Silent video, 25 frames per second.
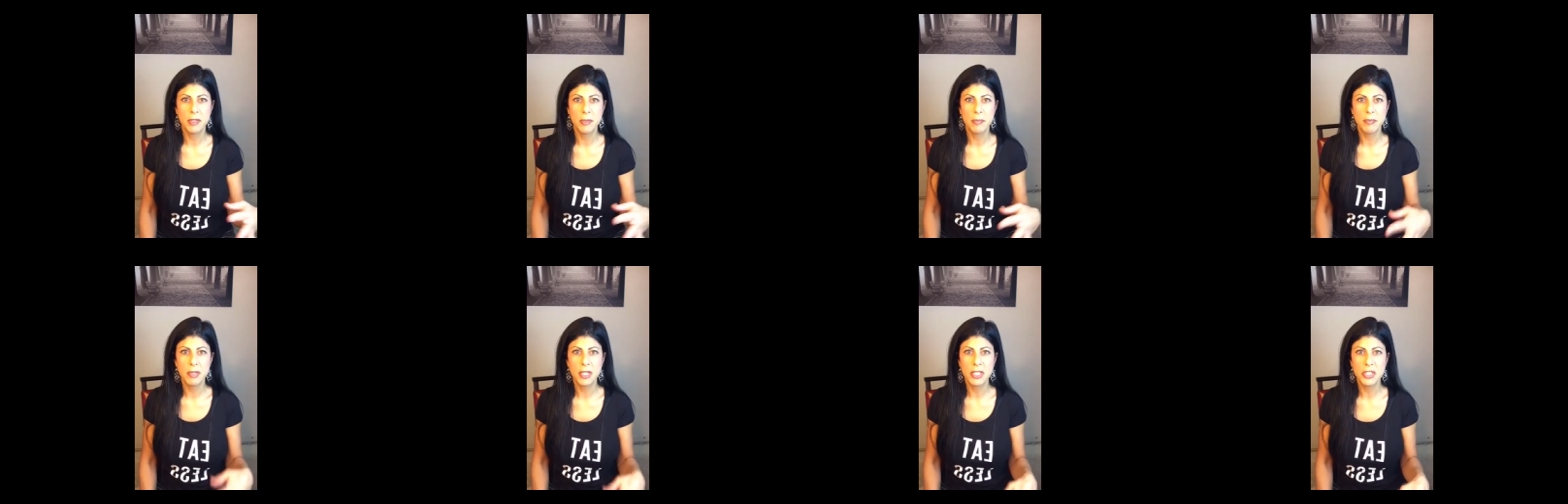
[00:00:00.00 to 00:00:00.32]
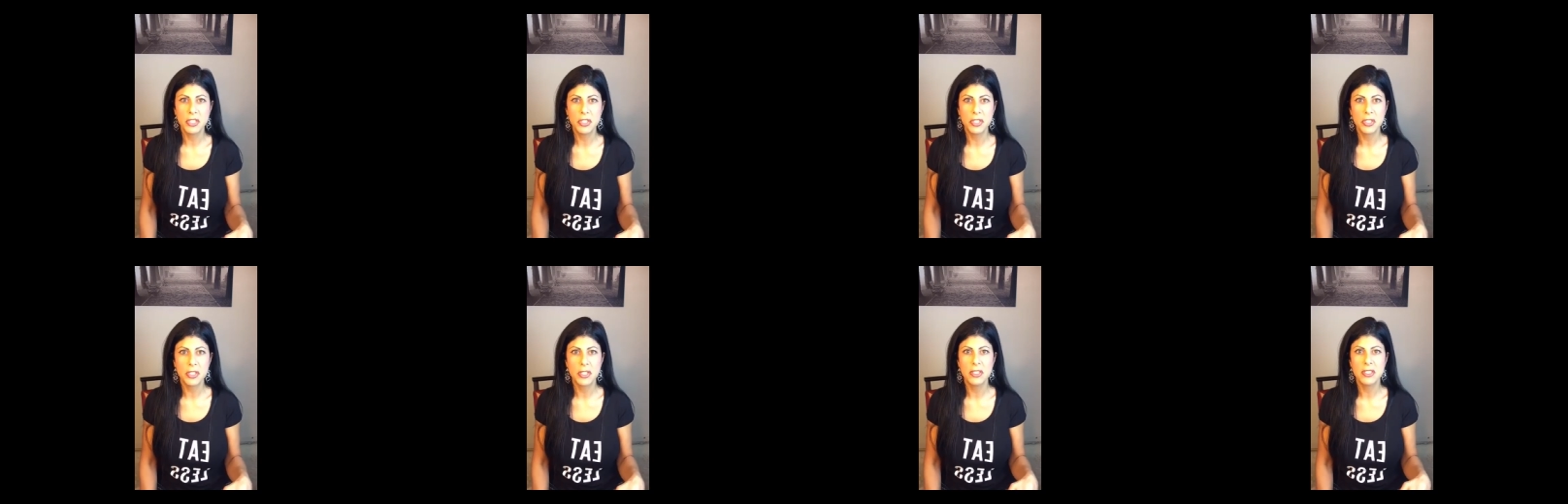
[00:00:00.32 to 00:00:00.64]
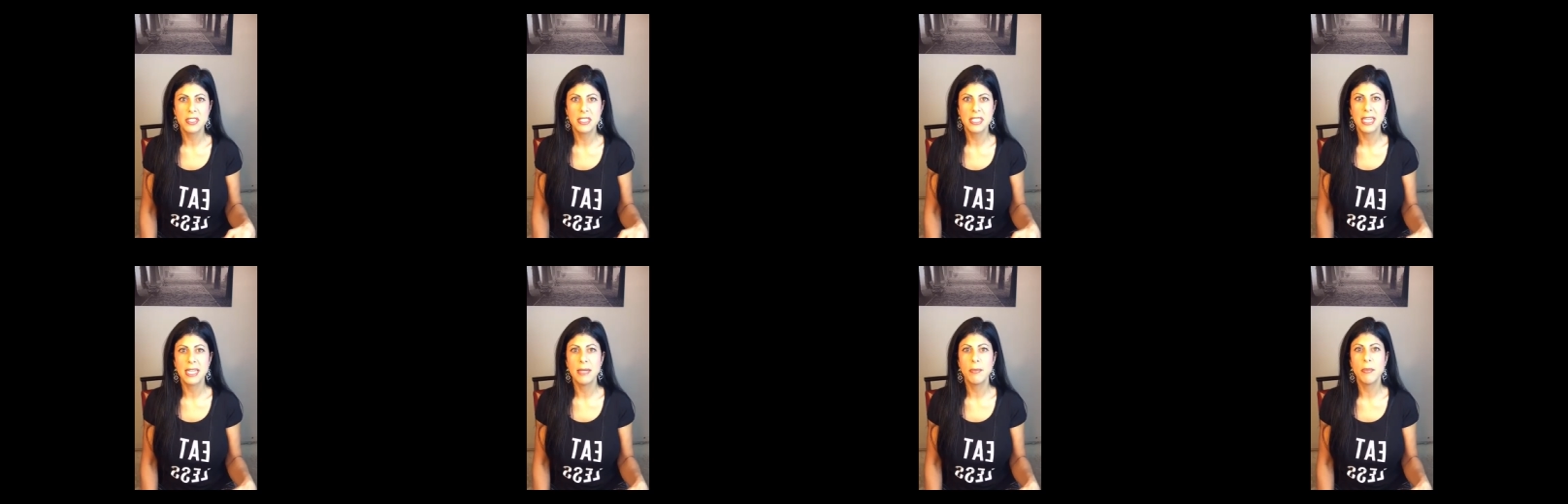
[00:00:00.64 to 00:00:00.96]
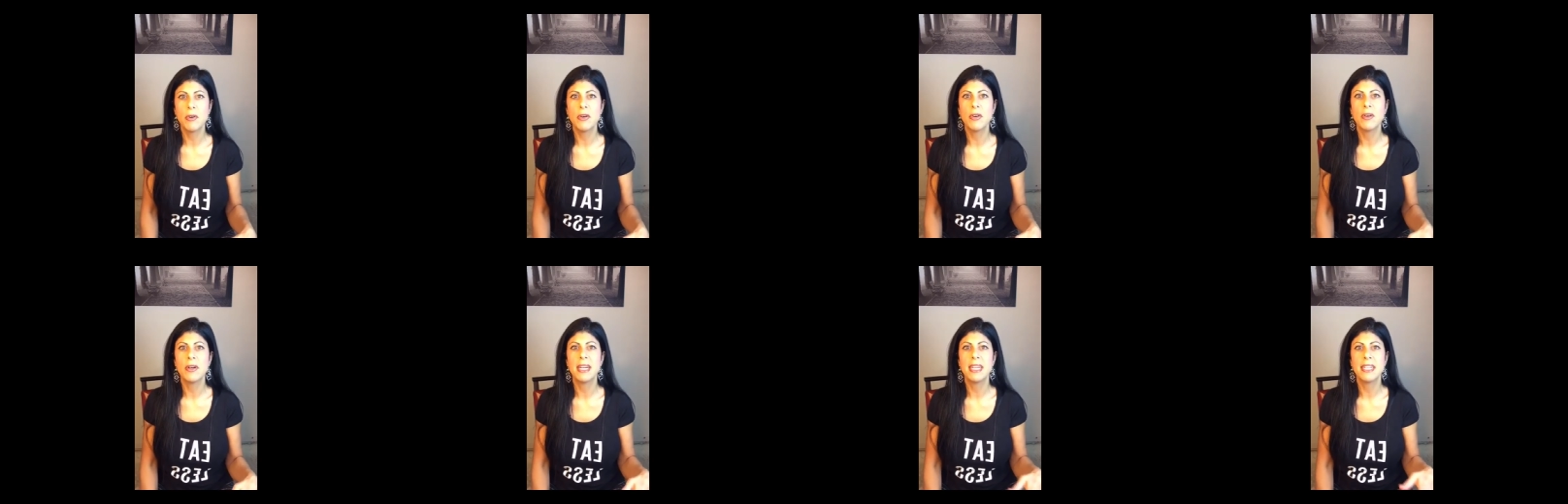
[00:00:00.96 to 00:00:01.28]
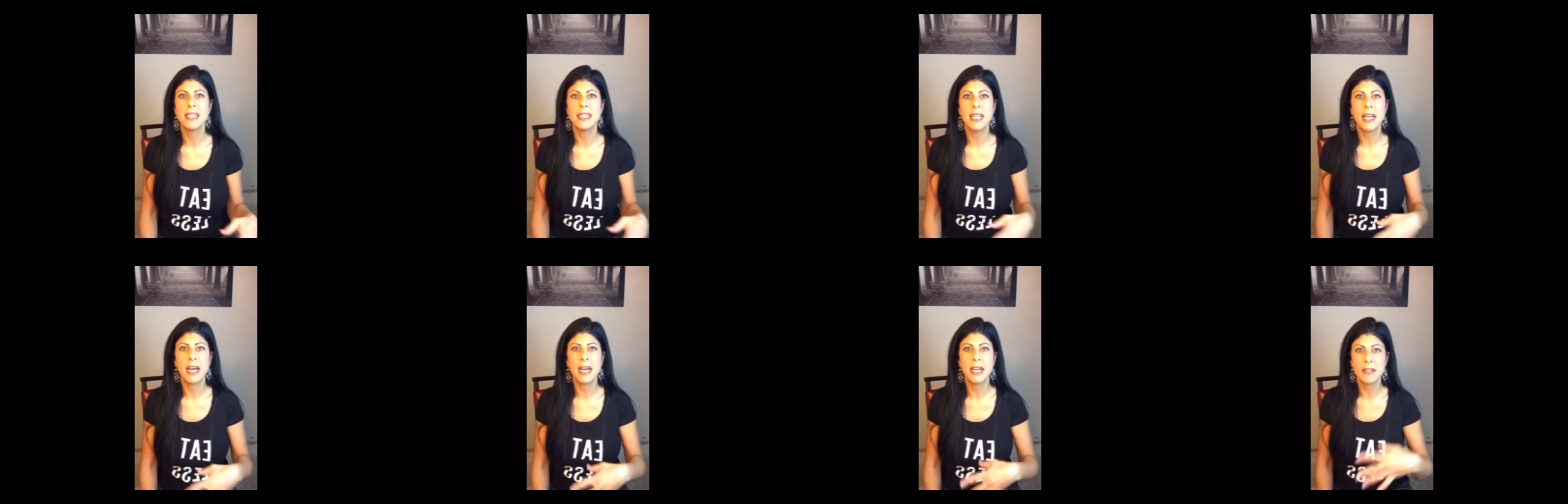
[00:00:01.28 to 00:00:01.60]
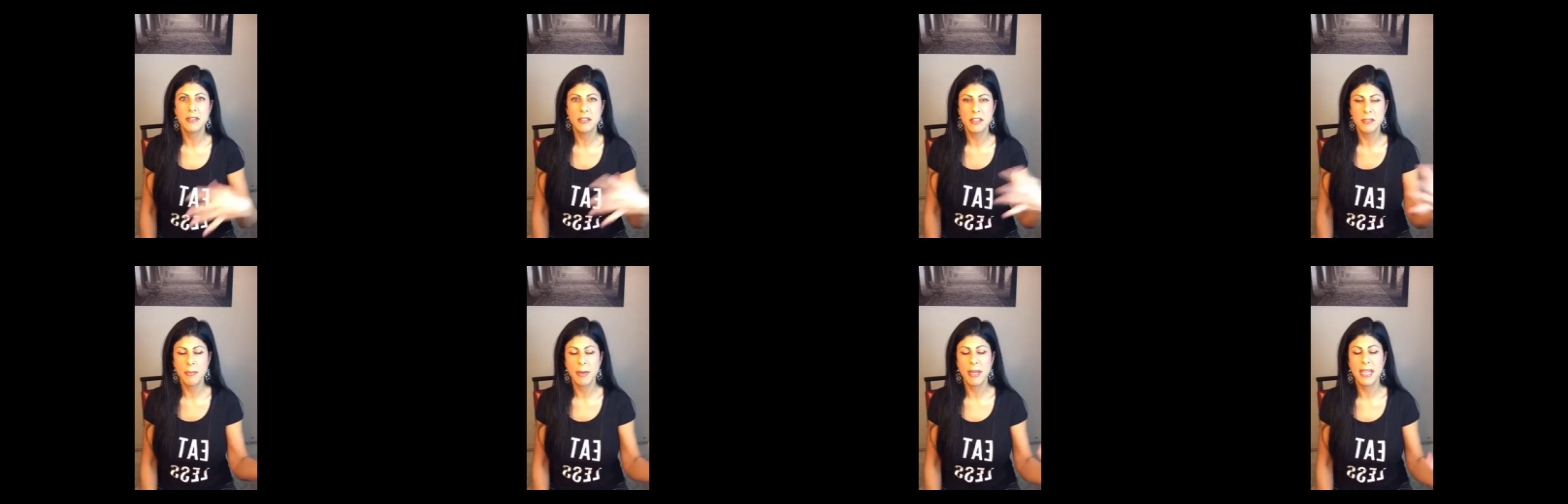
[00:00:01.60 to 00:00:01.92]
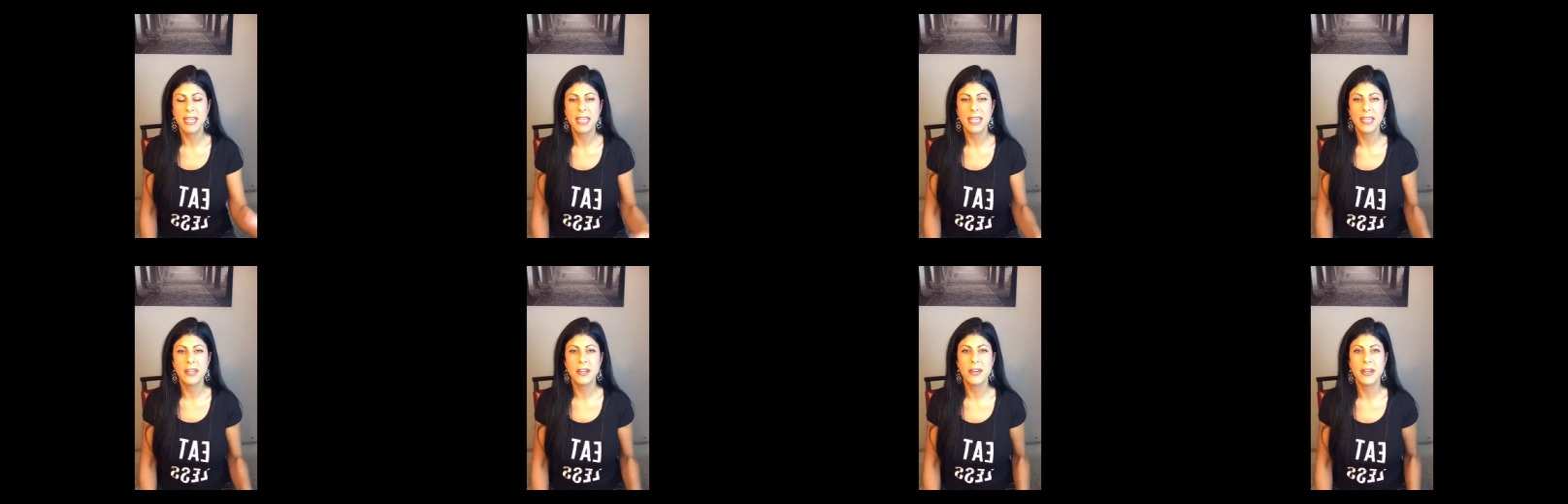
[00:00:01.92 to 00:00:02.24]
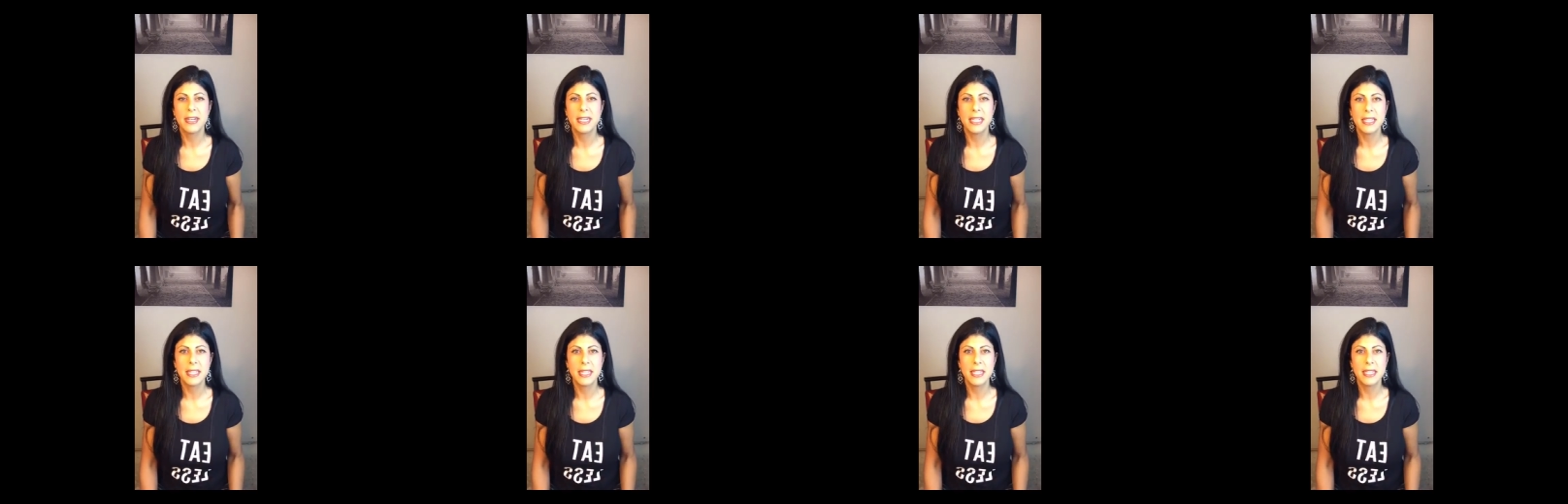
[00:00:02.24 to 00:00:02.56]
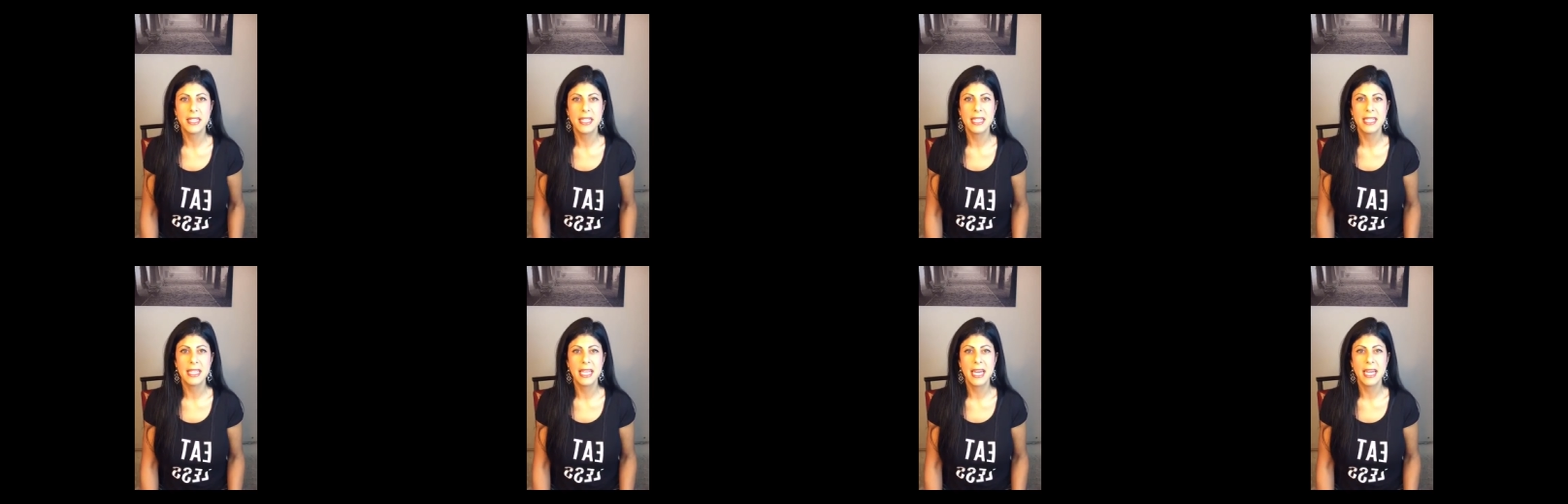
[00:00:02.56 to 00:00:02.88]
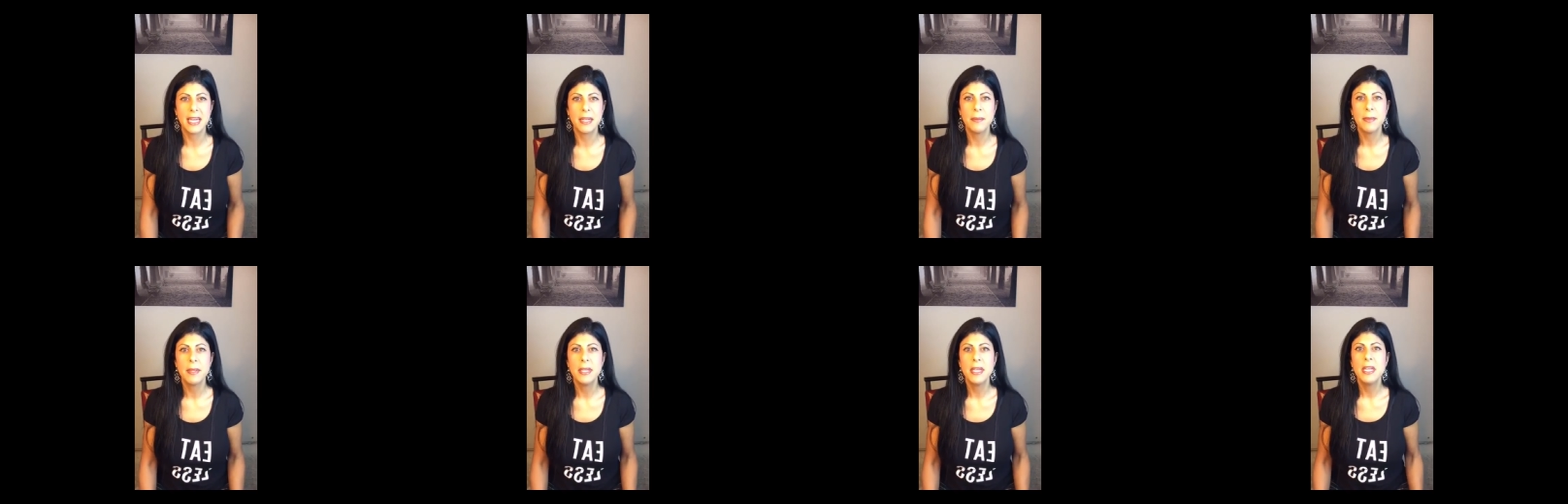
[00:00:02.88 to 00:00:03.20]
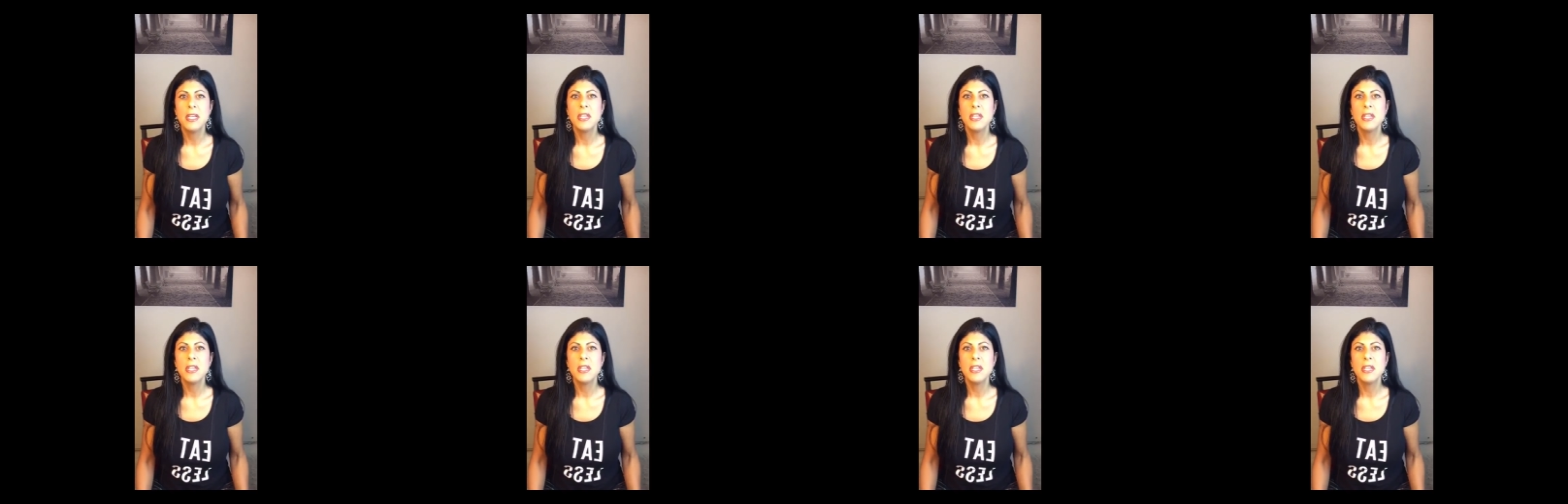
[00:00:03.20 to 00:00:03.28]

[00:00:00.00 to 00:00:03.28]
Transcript: blood sugar stable and not spike it or anything like that.